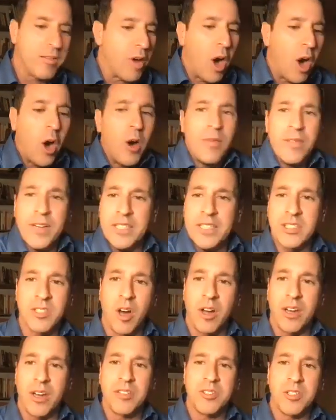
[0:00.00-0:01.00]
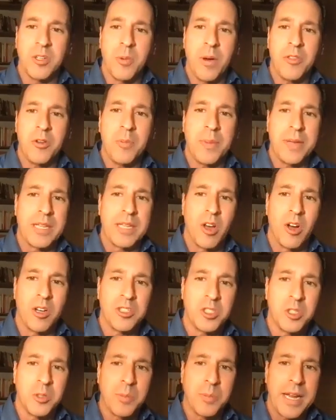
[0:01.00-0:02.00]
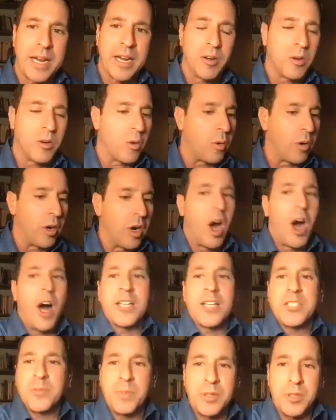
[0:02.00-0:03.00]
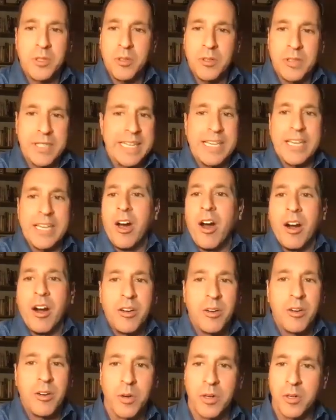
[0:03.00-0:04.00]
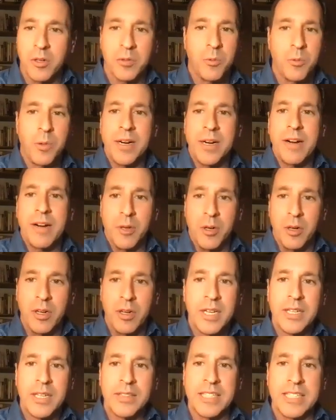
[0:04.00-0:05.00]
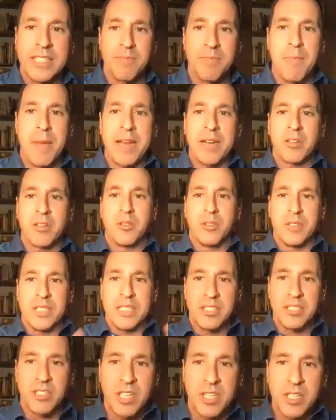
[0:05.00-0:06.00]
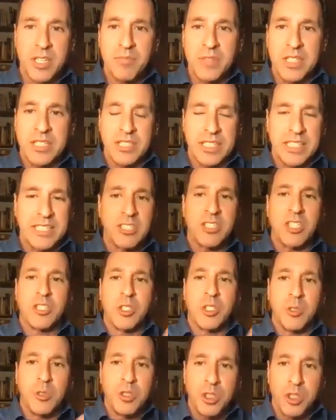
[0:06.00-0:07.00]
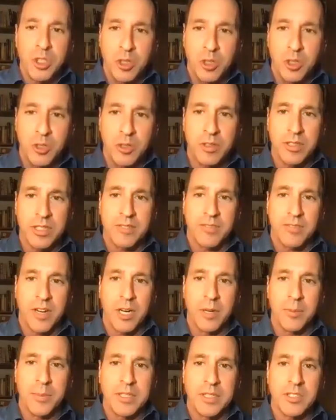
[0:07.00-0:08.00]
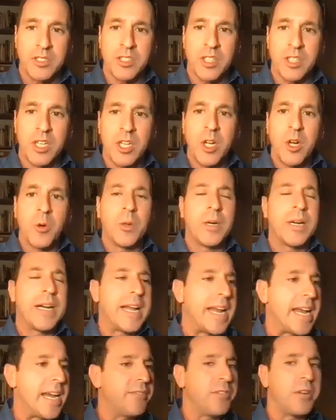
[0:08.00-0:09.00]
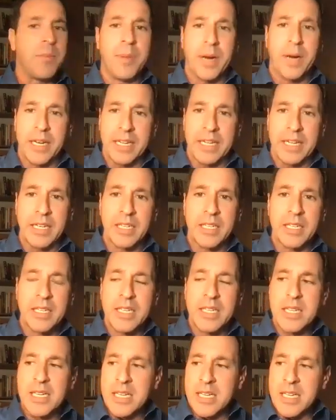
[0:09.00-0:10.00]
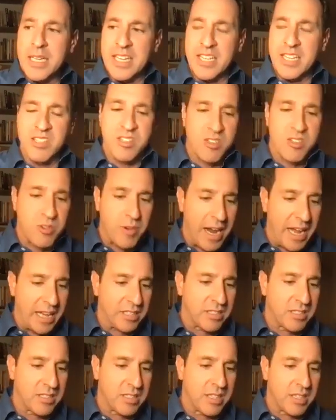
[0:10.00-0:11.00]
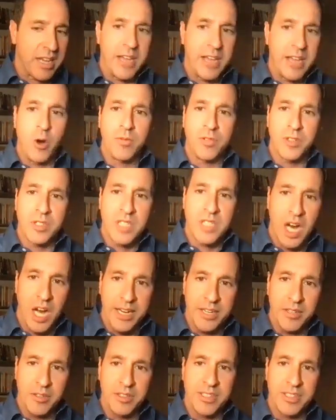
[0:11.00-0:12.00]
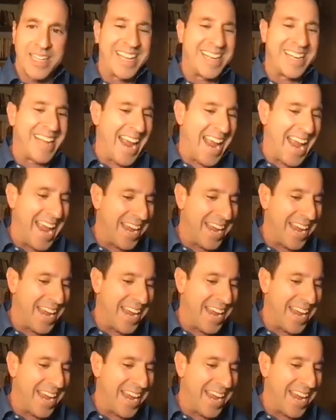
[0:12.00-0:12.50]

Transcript: all of us gone into, whether it be long-term care or a hospital, ER, or wherever, these institutional environments where everybody is stressed and overtired and